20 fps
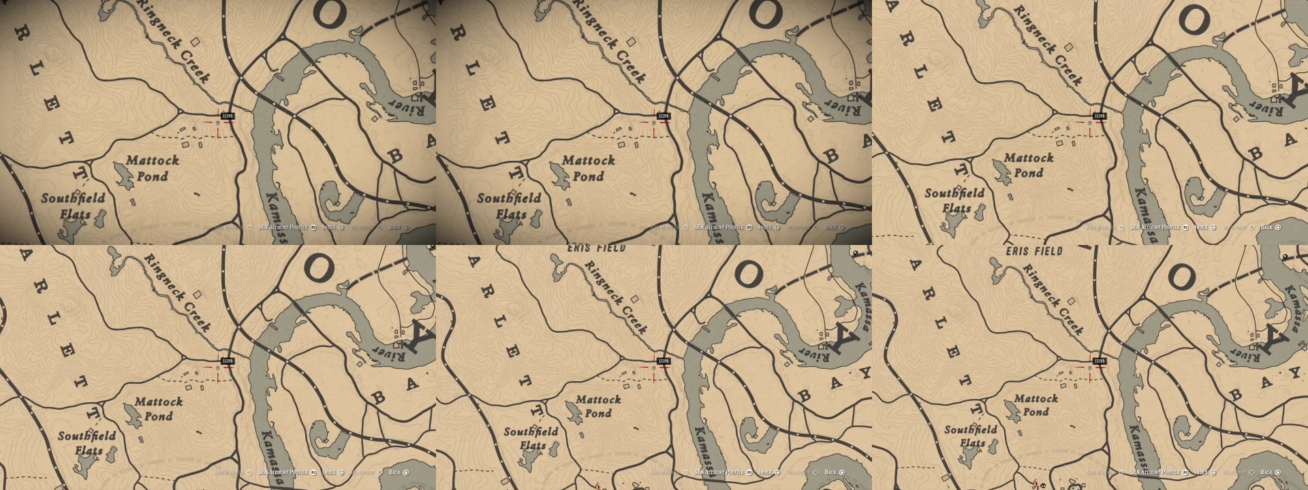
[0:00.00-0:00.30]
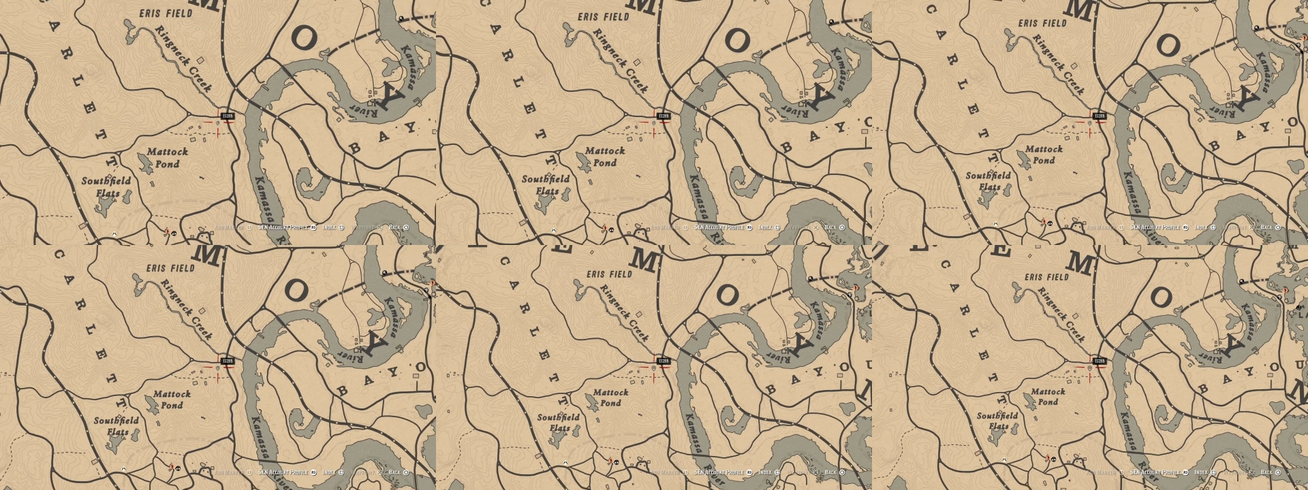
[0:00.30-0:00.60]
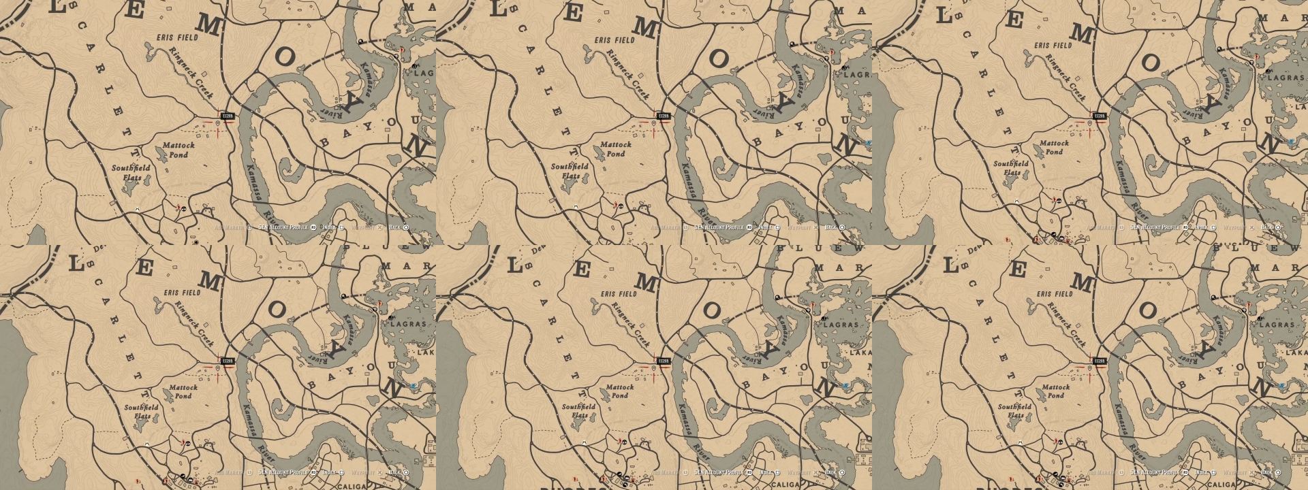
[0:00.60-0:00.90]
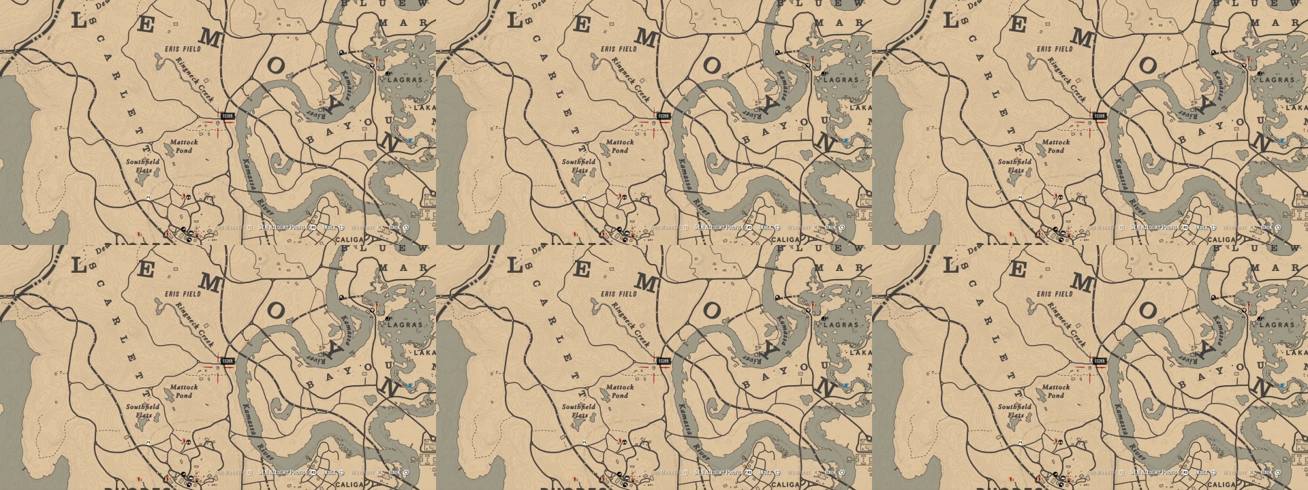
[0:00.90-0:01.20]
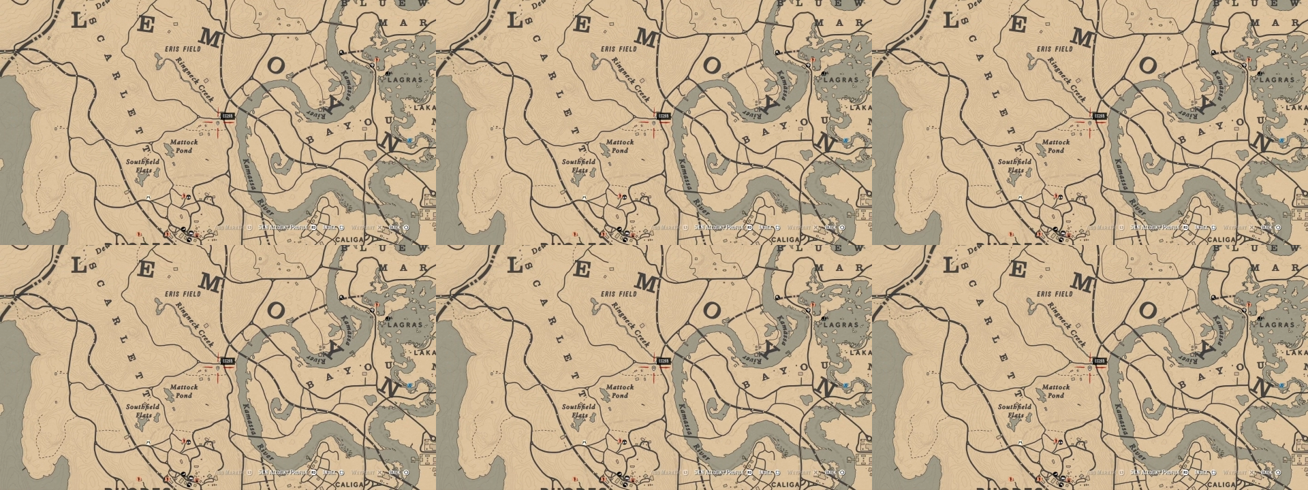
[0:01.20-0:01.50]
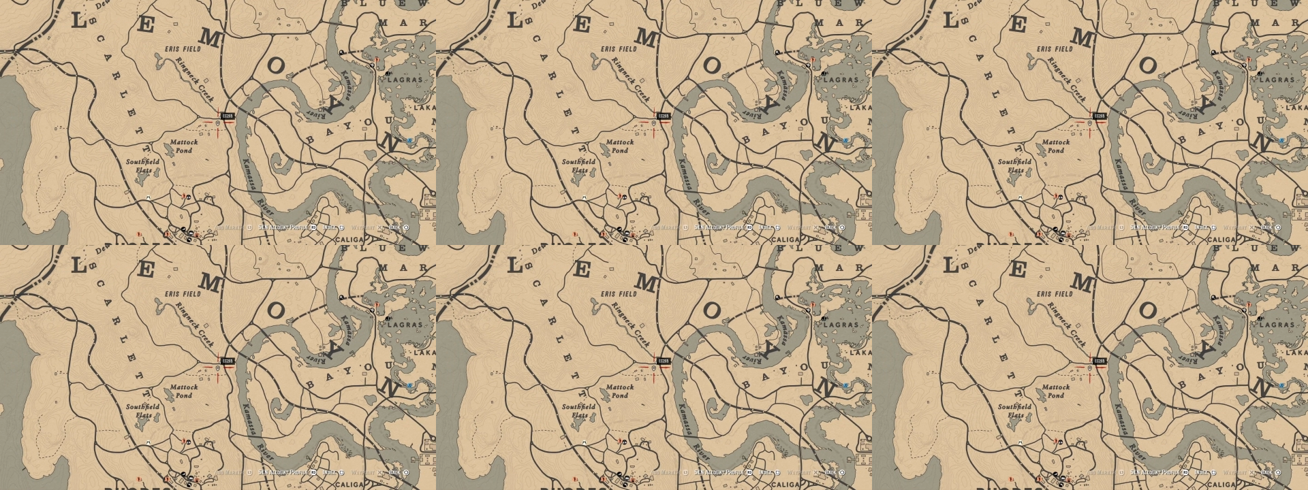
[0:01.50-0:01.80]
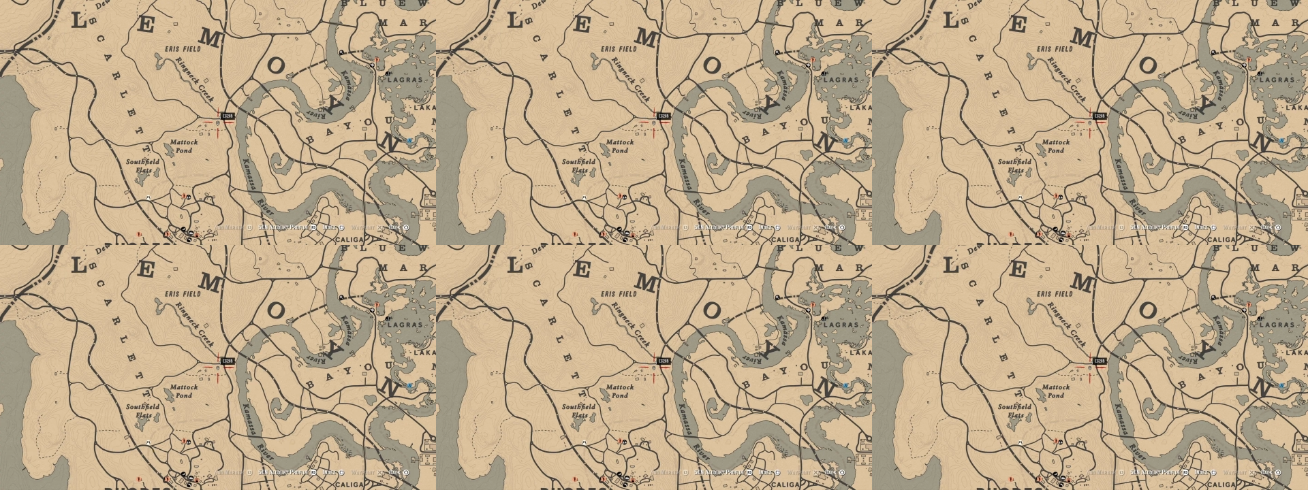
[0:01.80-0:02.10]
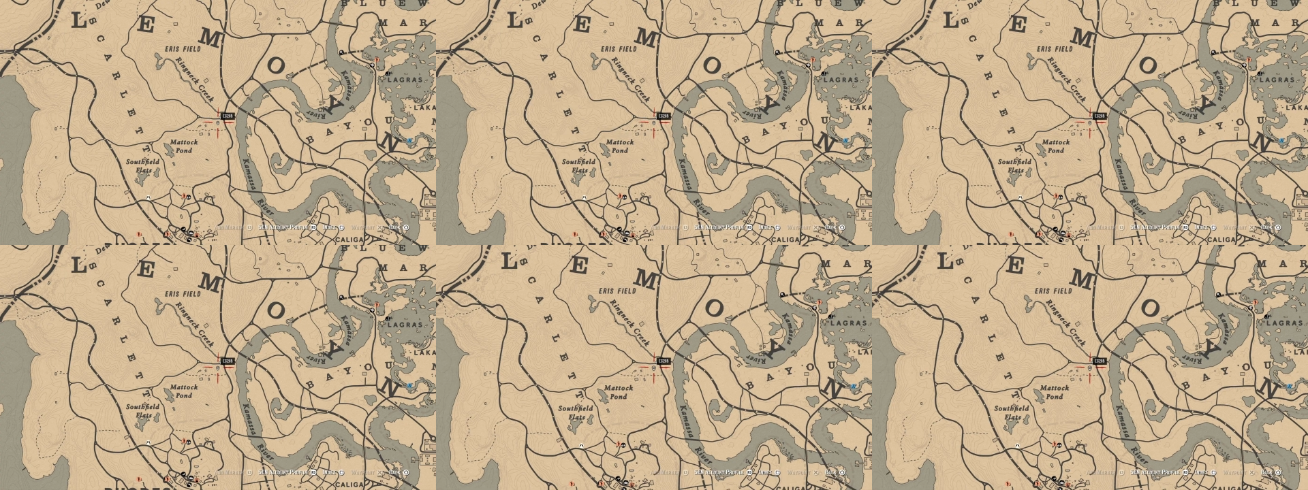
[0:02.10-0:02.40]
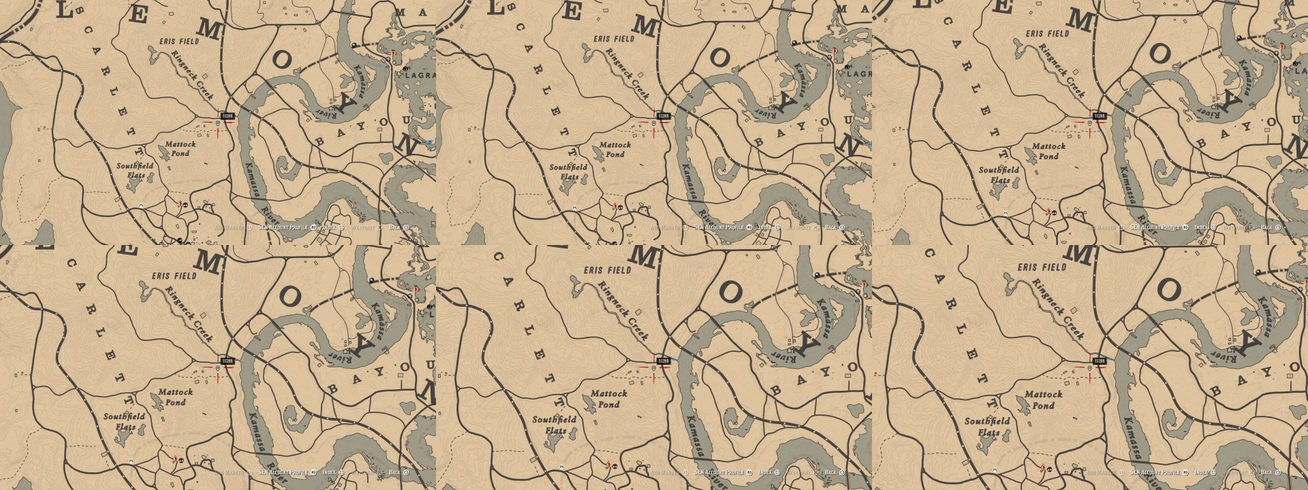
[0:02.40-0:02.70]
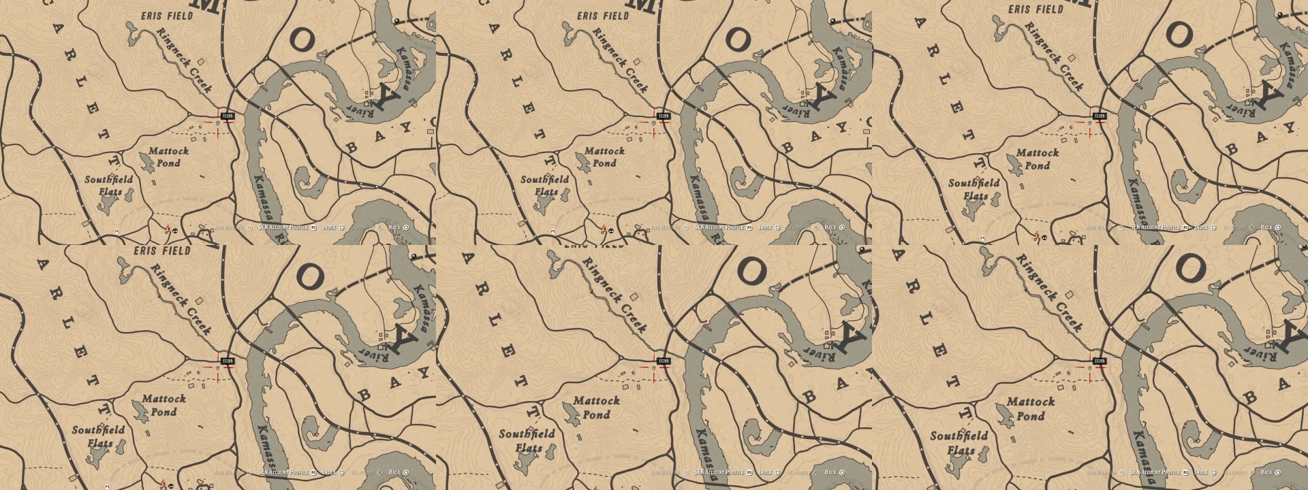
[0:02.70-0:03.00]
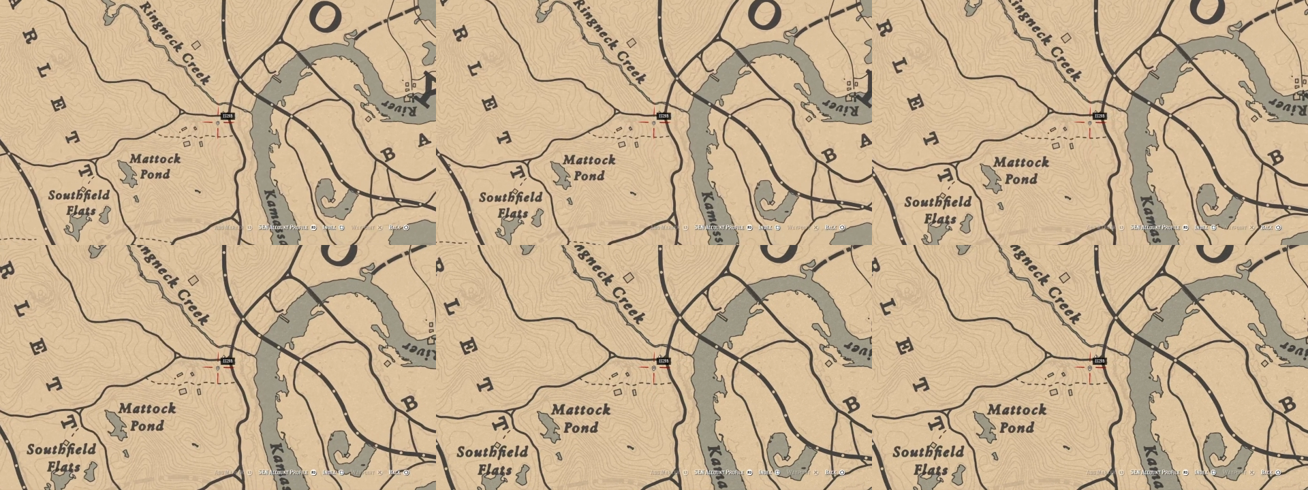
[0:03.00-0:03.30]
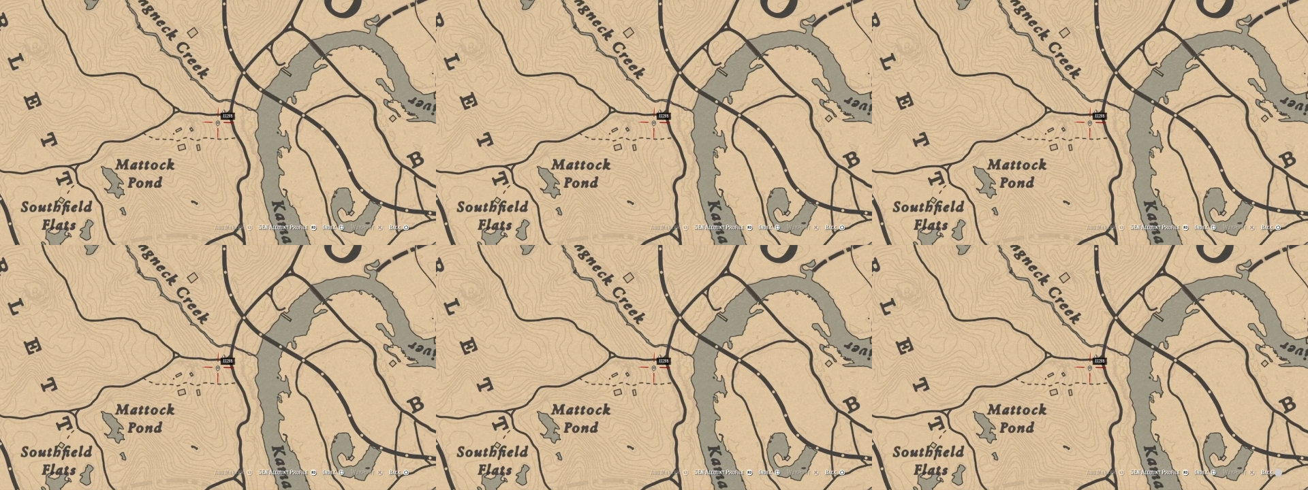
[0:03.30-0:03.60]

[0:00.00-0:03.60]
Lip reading: [unreadable: no face in view]